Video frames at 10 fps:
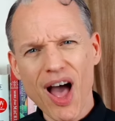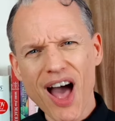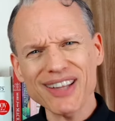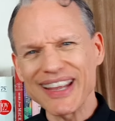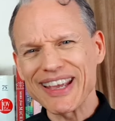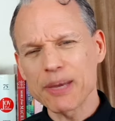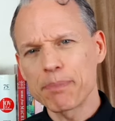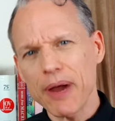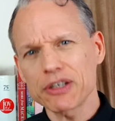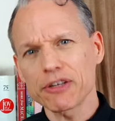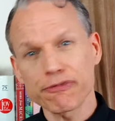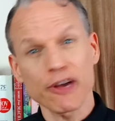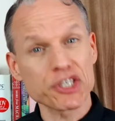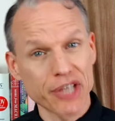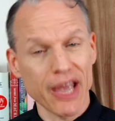oddly, compared to
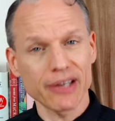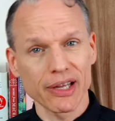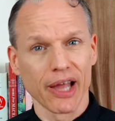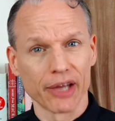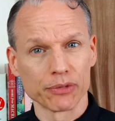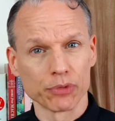fresh dandelion